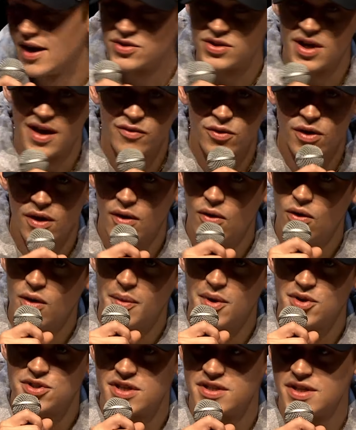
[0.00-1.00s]
So I've got
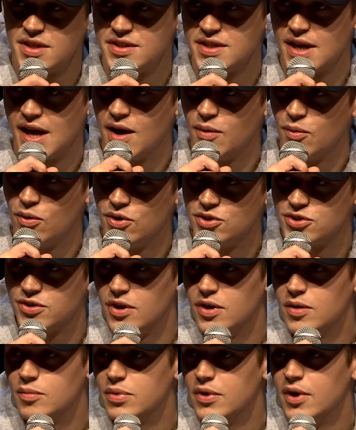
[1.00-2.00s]
almost his entire
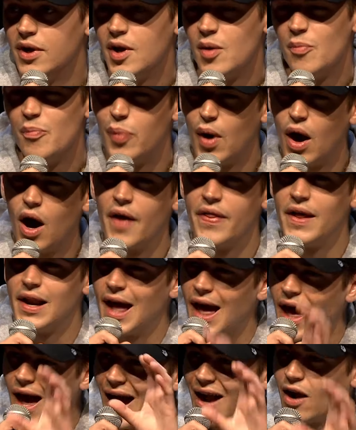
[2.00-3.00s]
wardrobe, bar the
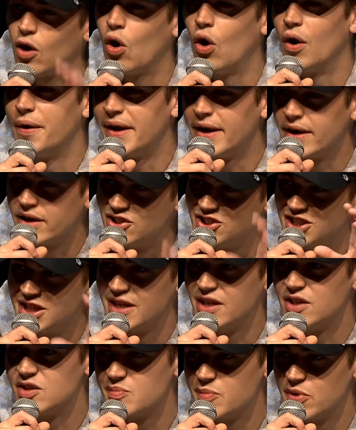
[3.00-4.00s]
like iconic
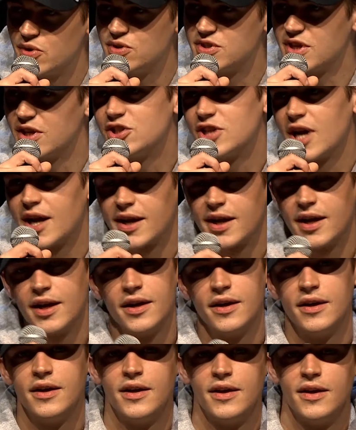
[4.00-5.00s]
jeans, boots, and jacket,
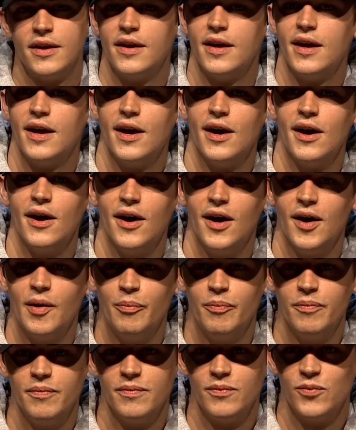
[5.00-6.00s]

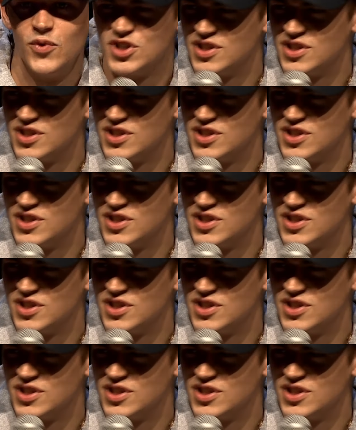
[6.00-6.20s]
which